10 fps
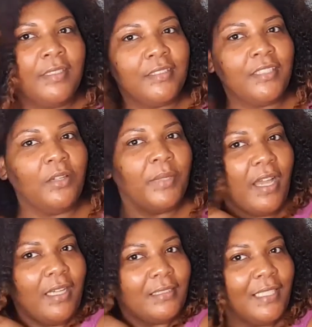So when
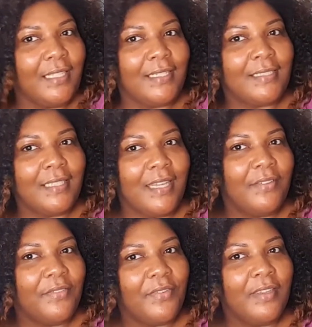y'all see this
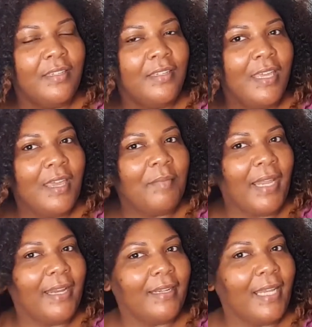length and my
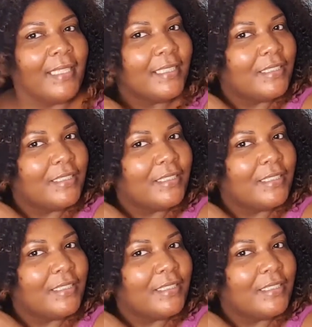hair like this,